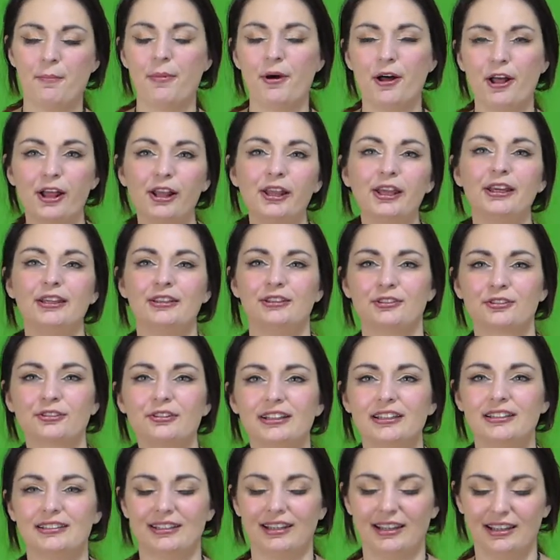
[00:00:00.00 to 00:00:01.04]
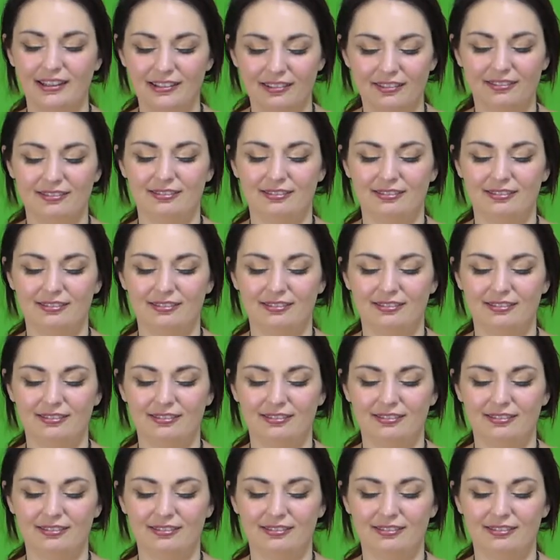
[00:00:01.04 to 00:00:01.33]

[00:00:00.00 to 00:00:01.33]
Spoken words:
Pull it, squeeze it.